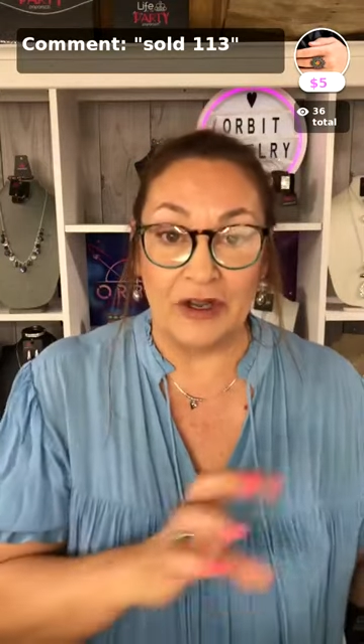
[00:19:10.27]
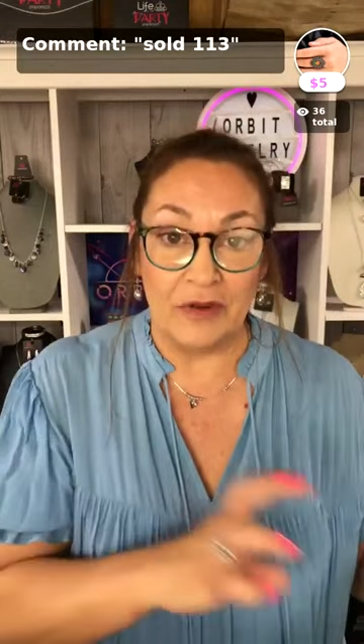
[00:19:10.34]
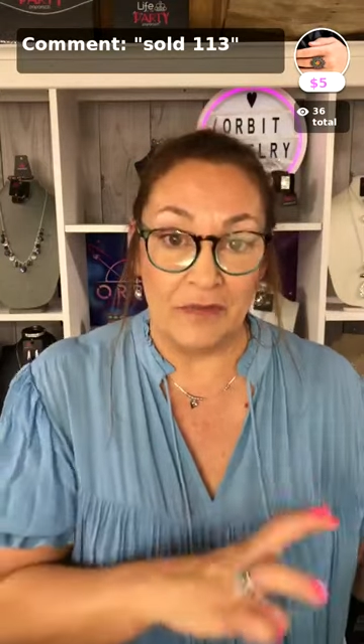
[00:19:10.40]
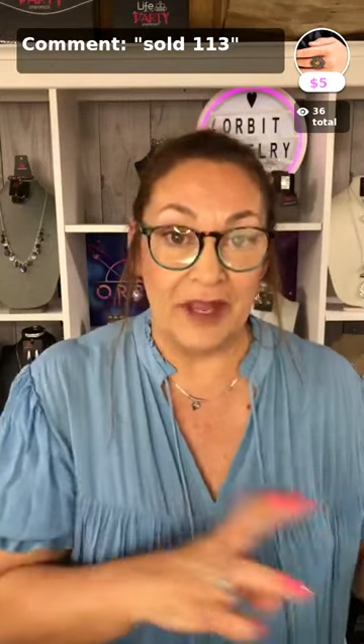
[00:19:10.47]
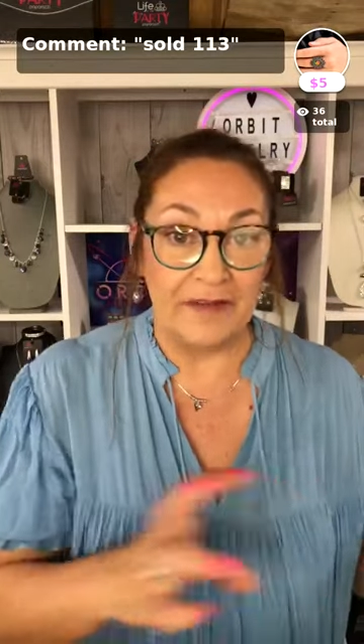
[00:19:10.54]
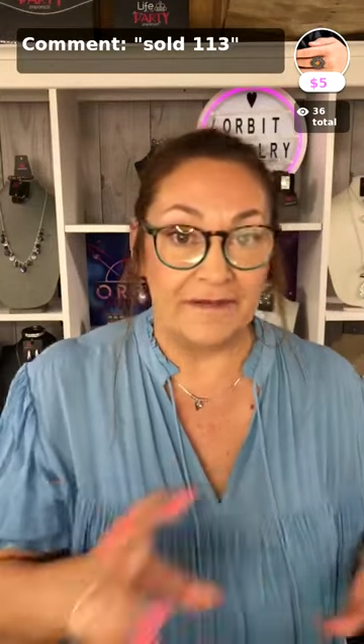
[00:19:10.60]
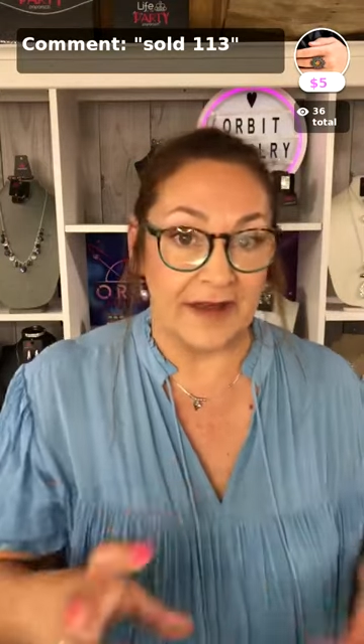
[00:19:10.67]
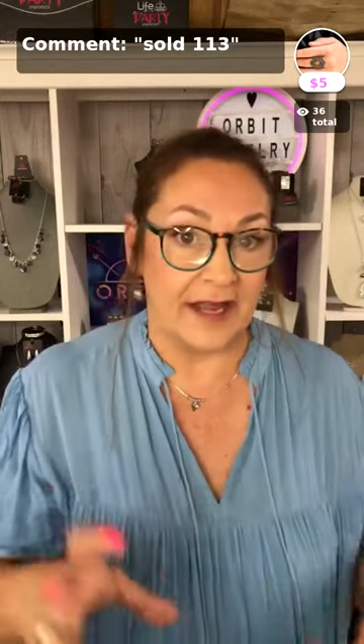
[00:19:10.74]
you
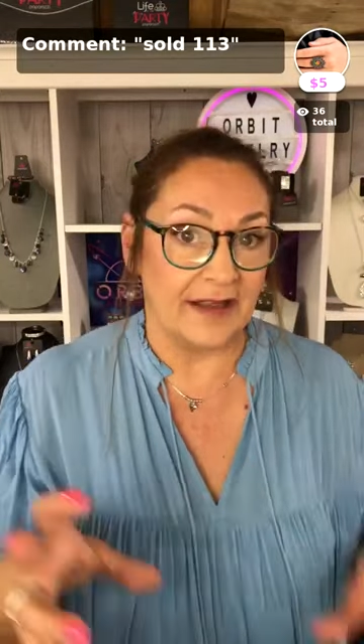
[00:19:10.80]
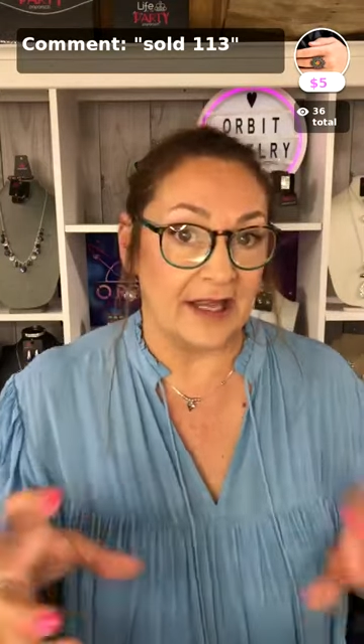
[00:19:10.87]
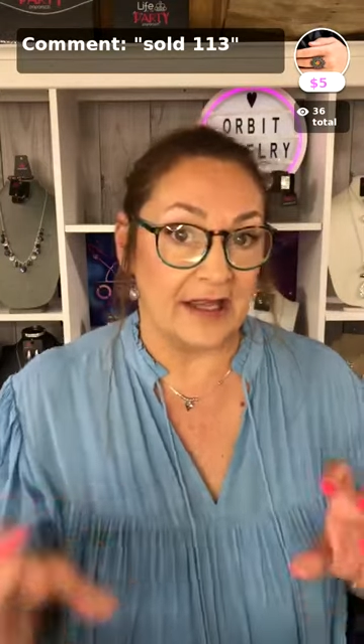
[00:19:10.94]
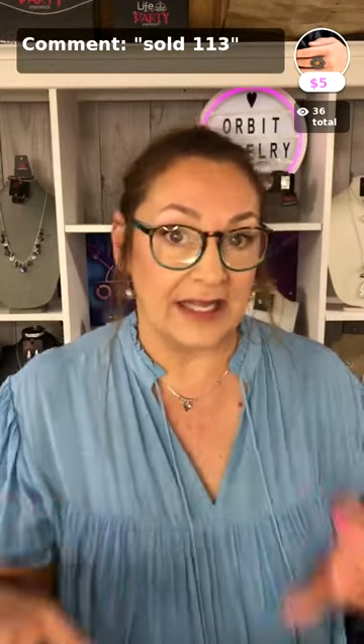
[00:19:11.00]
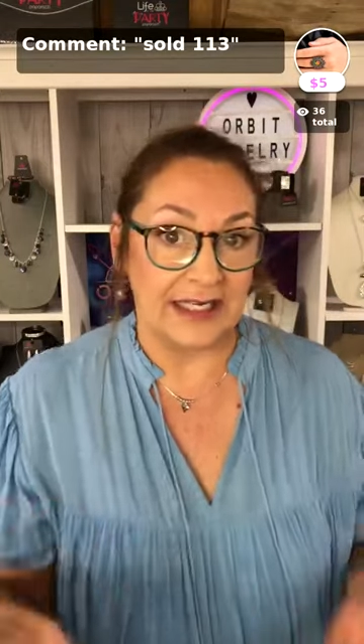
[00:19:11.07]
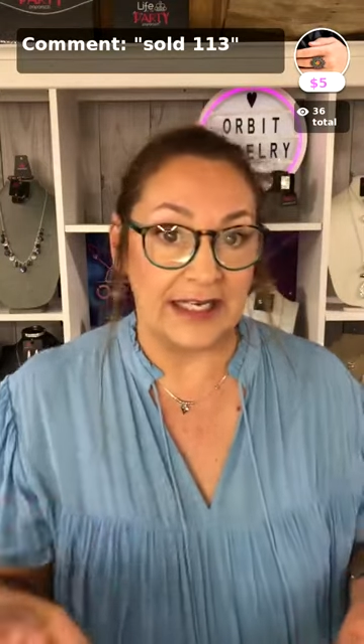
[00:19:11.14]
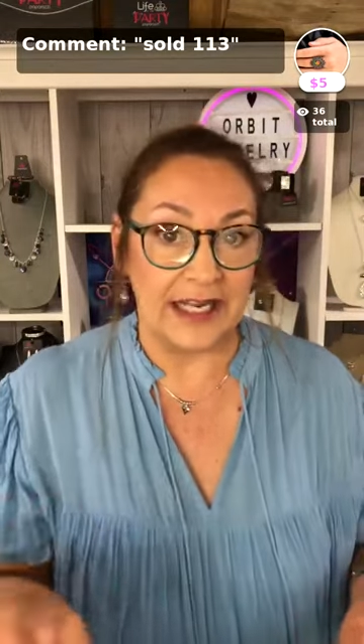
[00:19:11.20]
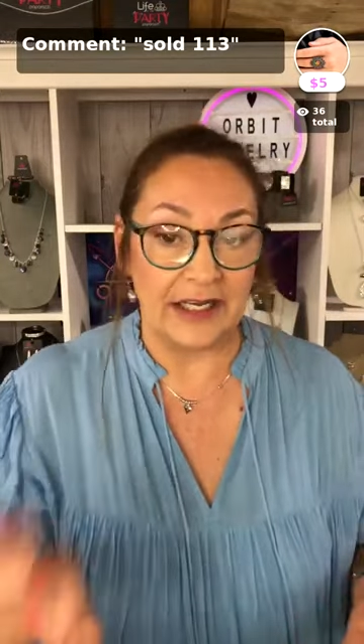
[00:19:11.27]
may find that
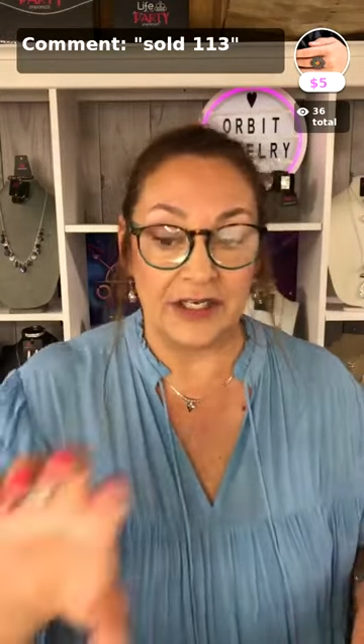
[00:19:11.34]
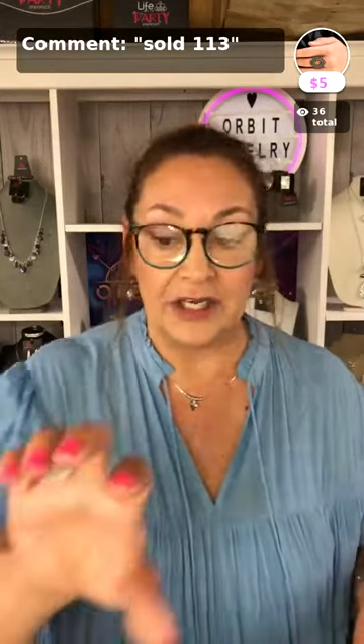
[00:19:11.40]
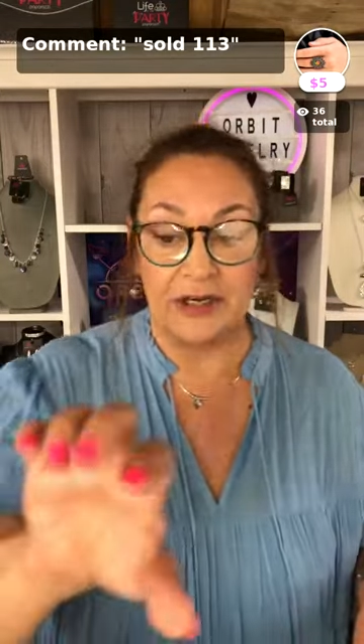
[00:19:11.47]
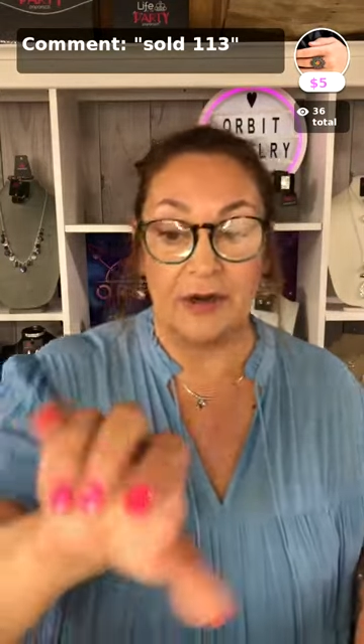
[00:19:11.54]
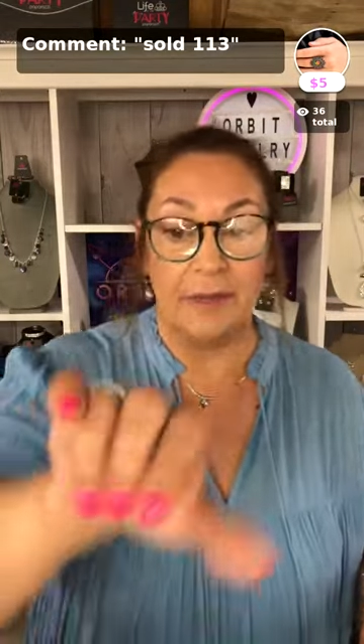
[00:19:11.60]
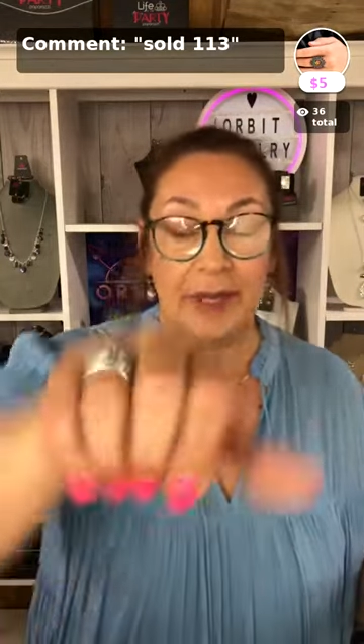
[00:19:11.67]
the daintier